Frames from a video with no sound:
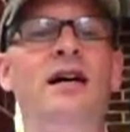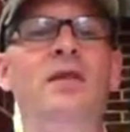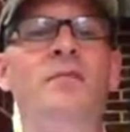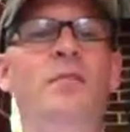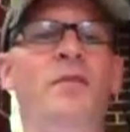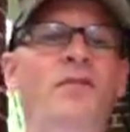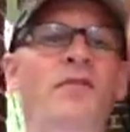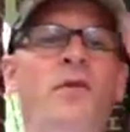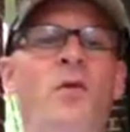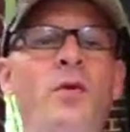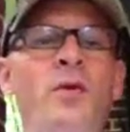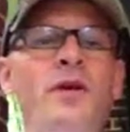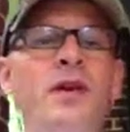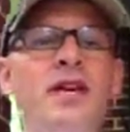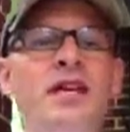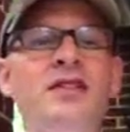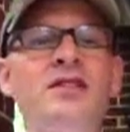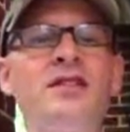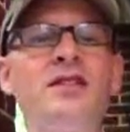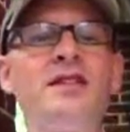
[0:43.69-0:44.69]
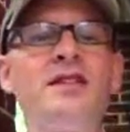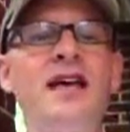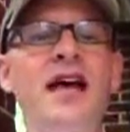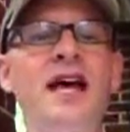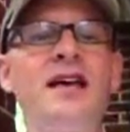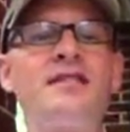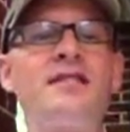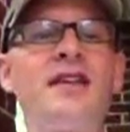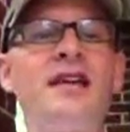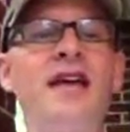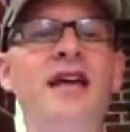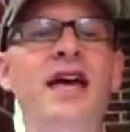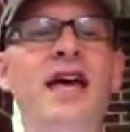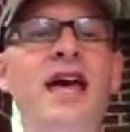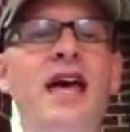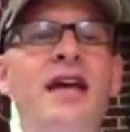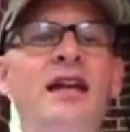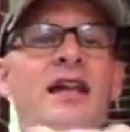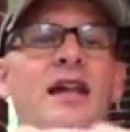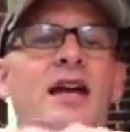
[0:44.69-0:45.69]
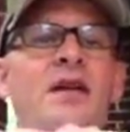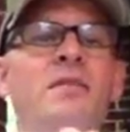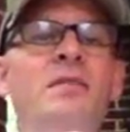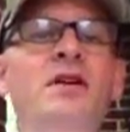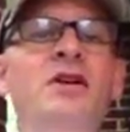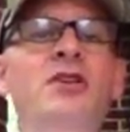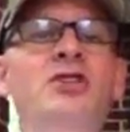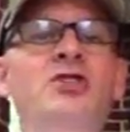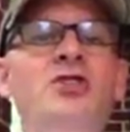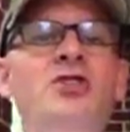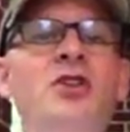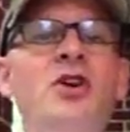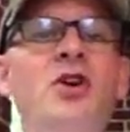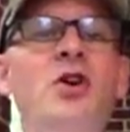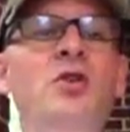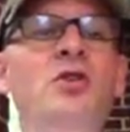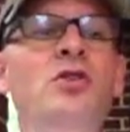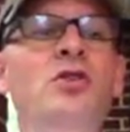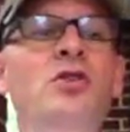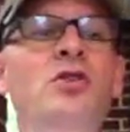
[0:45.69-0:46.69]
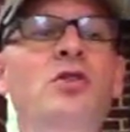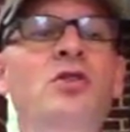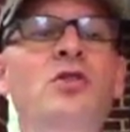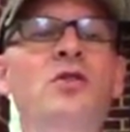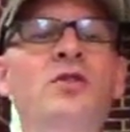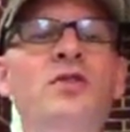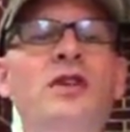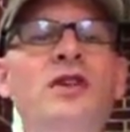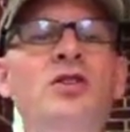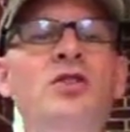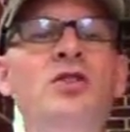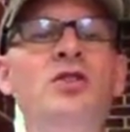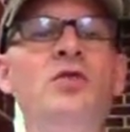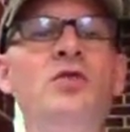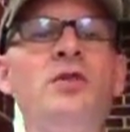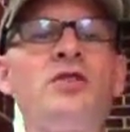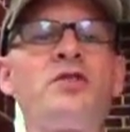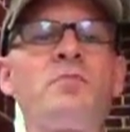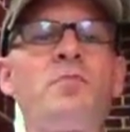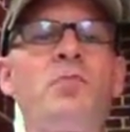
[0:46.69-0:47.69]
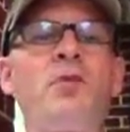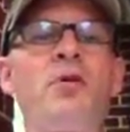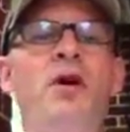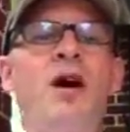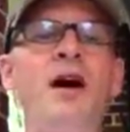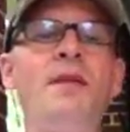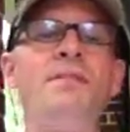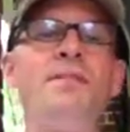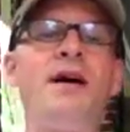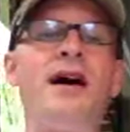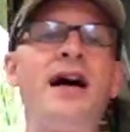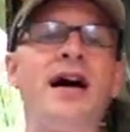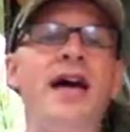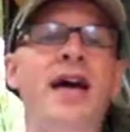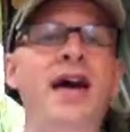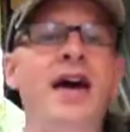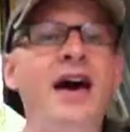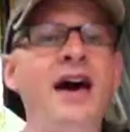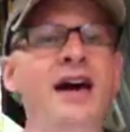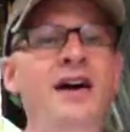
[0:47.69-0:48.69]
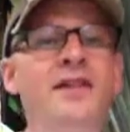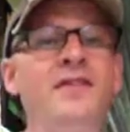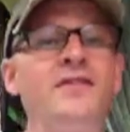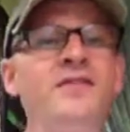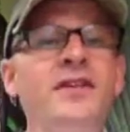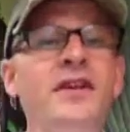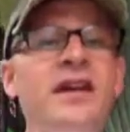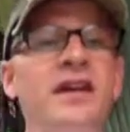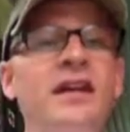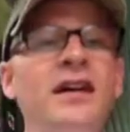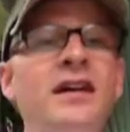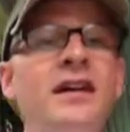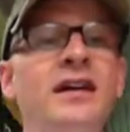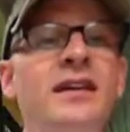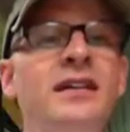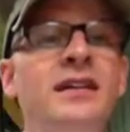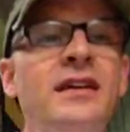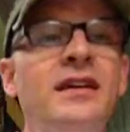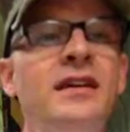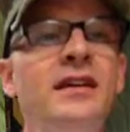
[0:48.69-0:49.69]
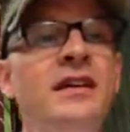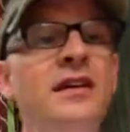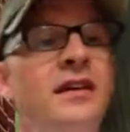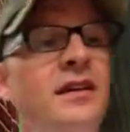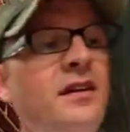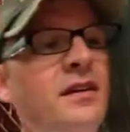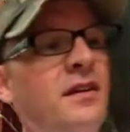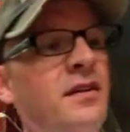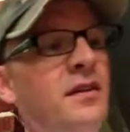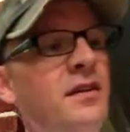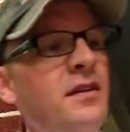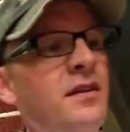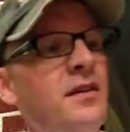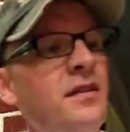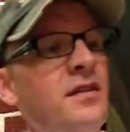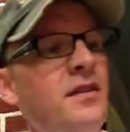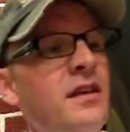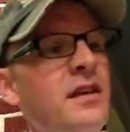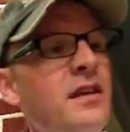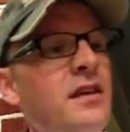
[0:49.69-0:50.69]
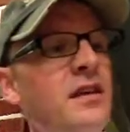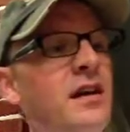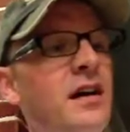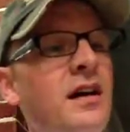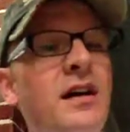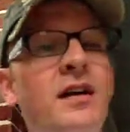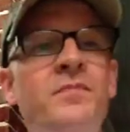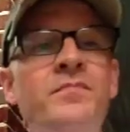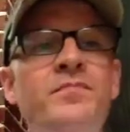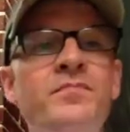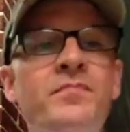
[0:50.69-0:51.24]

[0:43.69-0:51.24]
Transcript: before we get to the task at hand, let me show you the newest prop I have in the